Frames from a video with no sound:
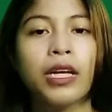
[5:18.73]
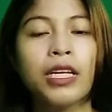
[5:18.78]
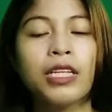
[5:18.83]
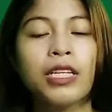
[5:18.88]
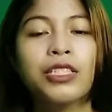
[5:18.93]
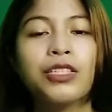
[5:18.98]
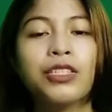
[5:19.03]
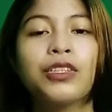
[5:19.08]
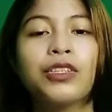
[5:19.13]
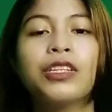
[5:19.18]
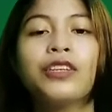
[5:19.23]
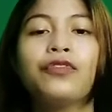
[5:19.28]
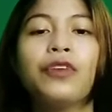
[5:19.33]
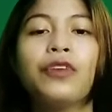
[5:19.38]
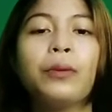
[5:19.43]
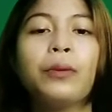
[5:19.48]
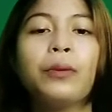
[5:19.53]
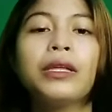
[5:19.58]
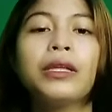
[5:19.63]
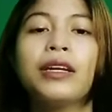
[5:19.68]
So,
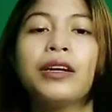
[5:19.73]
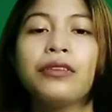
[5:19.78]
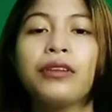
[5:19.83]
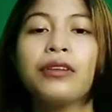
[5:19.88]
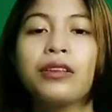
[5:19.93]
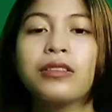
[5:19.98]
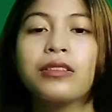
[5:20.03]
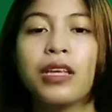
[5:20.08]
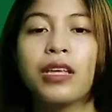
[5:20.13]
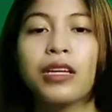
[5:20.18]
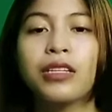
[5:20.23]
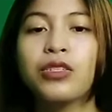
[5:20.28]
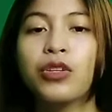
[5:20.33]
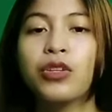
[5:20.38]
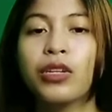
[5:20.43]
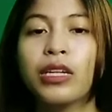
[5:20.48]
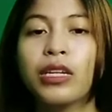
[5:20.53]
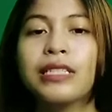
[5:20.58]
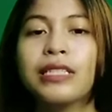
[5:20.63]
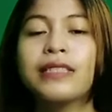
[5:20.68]

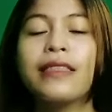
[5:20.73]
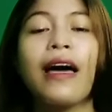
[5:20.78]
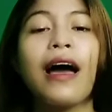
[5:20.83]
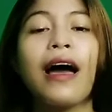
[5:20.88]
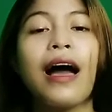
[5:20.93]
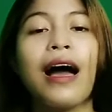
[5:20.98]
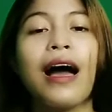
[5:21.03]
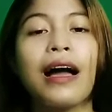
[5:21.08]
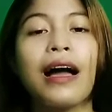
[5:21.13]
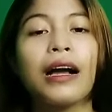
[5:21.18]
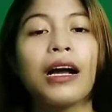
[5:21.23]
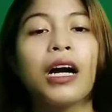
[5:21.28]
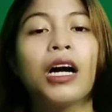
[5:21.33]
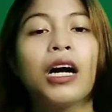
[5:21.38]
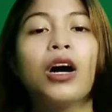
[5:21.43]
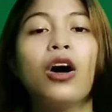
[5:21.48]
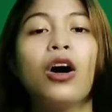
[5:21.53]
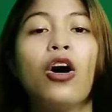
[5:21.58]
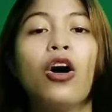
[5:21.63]
defamiliarization is the act